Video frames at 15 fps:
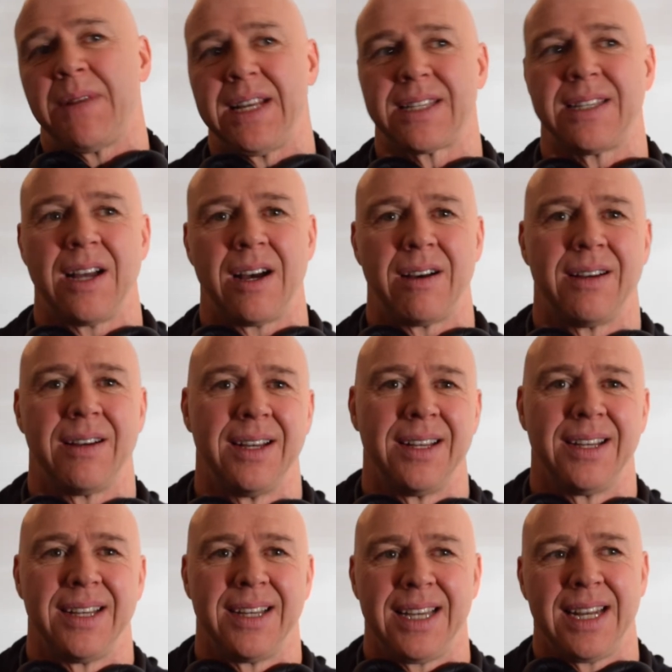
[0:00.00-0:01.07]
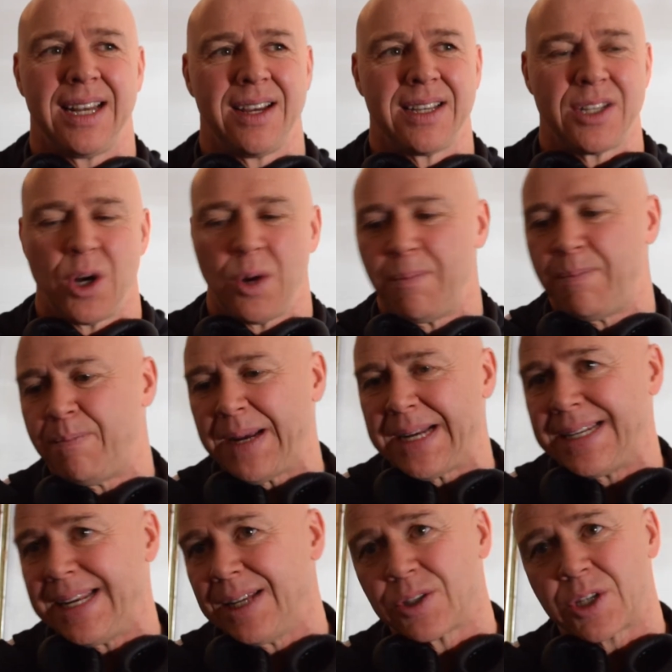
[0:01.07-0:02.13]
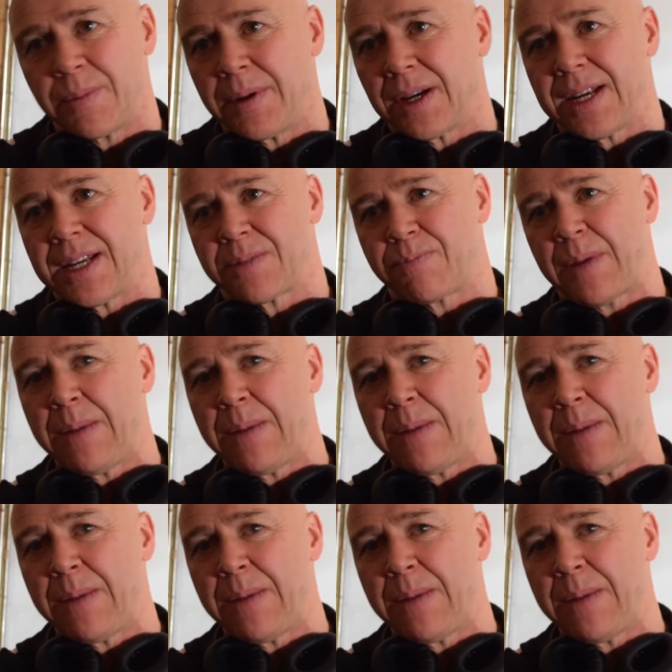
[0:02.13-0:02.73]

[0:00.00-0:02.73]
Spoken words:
And it's not, you know, it's no big deal, to be honest.